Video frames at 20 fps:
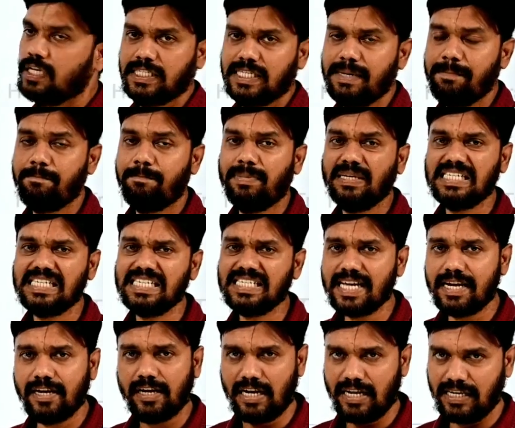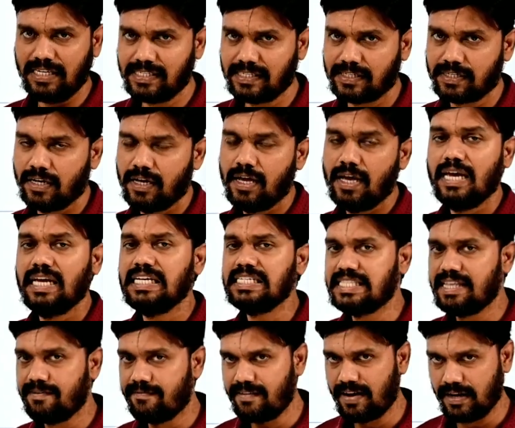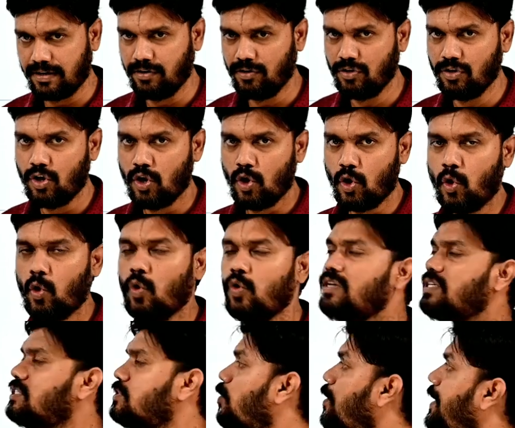See, business analyst is the one who is